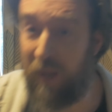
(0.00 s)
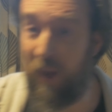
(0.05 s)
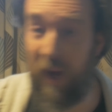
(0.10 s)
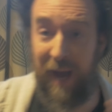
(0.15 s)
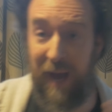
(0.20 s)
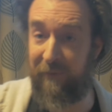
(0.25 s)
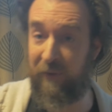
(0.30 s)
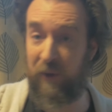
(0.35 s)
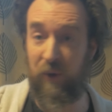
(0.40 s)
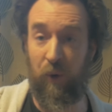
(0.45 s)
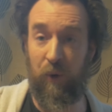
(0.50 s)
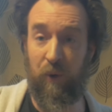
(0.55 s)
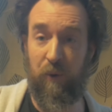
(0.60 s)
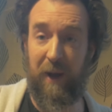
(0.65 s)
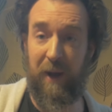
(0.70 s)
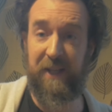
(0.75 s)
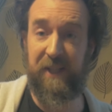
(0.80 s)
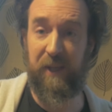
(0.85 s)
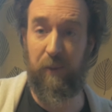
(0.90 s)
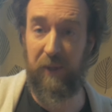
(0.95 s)
I haven't gone
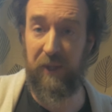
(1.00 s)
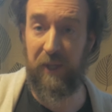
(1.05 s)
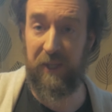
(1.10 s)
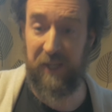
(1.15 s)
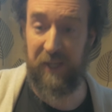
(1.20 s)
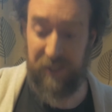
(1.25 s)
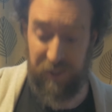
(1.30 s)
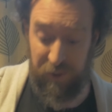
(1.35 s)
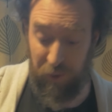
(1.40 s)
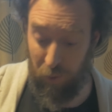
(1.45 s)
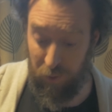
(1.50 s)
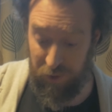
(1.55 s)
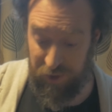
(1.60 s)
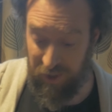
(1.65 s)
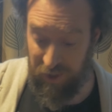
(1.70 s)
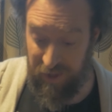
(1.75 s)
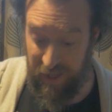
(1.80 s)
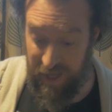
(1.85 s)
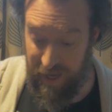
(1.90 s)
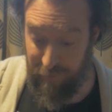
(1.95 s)
crazy with the
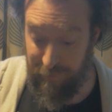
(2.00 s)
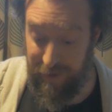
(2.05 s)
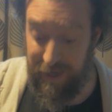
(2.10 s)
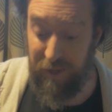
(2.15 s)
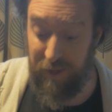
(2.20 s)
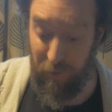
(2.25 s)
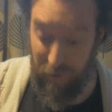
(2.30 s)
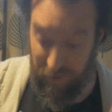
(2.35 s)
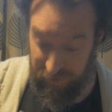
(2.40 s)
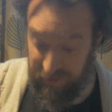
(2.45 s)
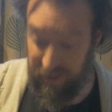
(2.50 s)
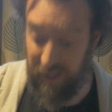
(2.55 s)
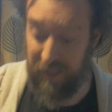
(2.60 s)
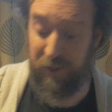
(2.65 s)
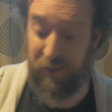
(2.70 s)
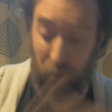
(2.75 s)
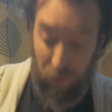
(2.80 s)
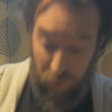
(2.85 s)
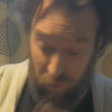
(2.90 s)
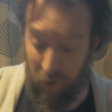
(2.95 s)
distortion there either. I think that's
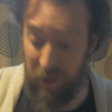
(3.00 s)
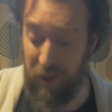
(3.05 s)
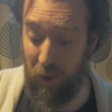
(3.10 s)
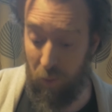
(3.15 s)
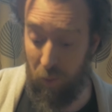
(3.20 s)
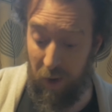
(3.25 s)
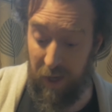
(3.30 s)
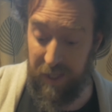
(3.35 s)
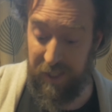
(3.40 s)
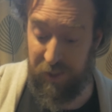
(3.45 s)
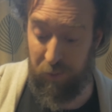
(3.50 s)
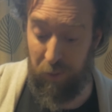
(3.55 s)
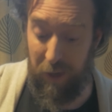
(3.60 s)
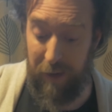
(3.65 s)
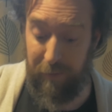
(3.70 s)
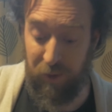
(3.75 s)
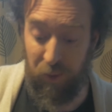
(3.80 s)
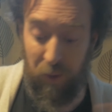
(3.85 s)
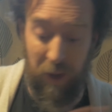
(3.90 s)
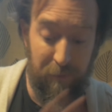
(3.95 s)
got quite a wide
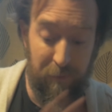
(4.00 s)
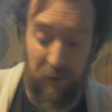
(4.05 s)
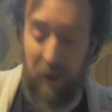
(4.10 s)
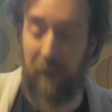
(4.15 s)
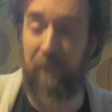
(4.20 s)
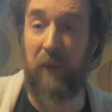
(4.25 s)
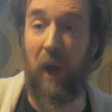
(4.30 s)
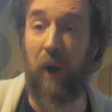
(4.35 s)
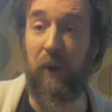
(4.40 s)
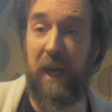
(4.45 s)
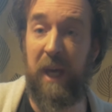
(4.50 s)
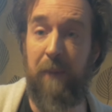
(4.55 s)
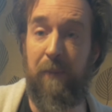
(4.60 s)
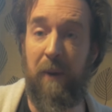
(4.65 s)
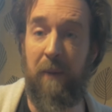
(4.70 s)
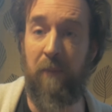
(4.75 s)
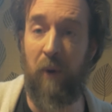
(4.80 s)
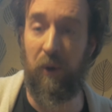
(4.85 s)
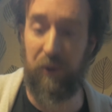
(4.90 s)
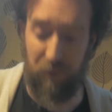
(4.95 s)
sweep to it, but I'll keep
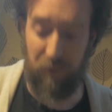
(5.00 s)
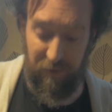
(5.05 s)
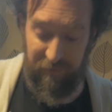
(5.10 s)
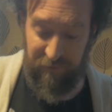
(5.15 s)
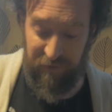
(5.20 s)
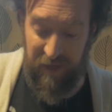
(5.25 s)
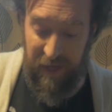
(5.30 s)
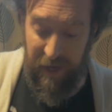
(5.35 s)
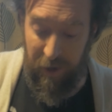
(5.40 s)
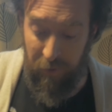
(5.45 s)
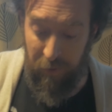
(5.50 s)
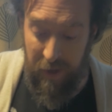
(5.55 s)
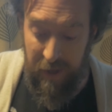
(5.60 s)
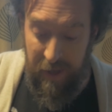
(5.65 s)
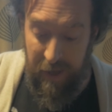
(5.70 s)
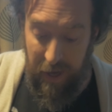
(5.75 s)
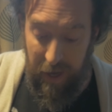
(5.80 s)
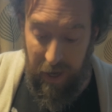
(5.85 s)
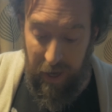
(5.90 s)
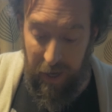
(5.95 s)
it moderate for now.
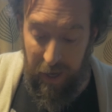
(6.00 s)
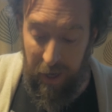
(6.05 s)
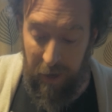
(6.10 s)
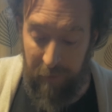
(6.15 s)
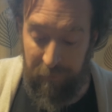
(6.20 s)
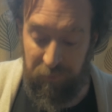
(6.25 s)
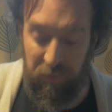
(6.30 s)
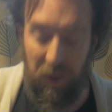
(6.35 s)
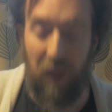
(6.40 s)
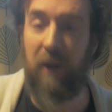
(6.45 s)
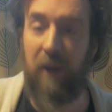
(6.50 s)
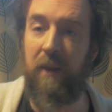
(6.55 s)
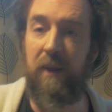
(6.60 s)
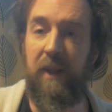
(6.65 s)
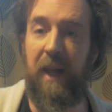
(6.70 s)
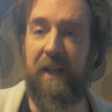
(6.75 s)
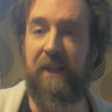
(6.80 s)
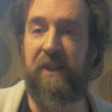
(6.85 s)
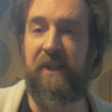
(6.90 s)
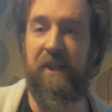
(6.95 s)

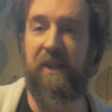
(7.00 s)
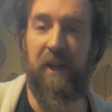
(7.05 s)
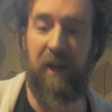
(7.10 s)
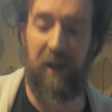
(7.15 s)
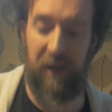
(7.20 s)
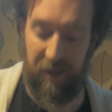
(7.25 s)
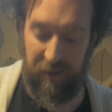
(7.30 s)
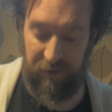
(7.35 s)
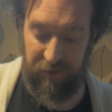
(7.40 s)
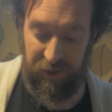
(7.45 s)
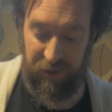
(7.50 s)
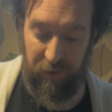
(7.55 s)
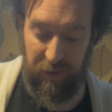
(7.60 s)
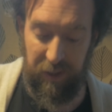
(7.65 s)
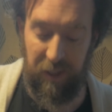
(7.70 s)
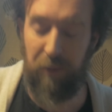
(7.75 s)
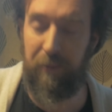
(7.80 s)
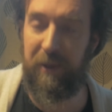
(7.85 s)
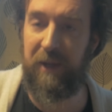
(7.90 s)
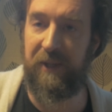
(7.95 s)
Let's do a
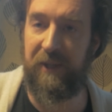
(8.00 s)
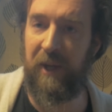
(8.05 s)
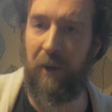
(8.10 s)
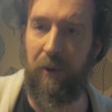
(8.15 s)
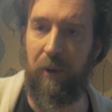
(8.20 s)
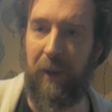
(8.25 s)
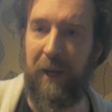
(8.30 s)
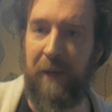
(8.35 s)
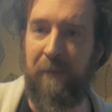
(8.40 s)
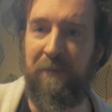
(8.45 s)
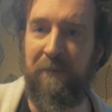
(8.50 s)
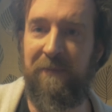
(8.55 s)
little bit of soloing.